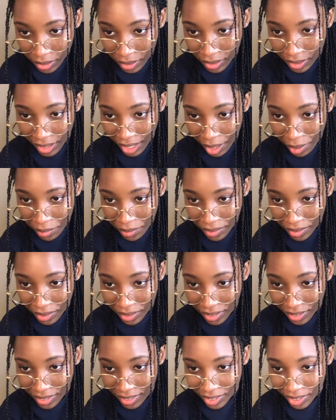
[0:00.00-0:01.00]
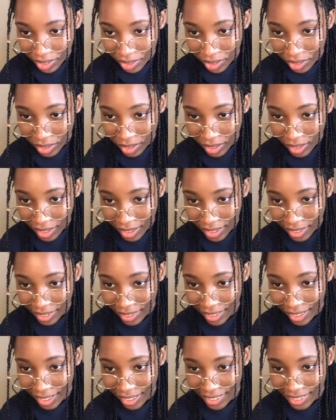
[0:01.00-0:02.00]
Grab. Oh
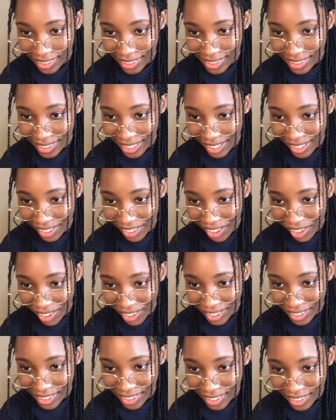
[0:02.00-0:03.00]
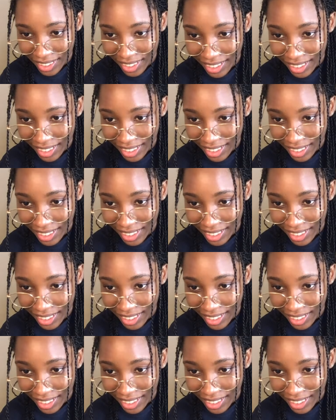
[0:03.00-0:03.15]
God, this is getting hard.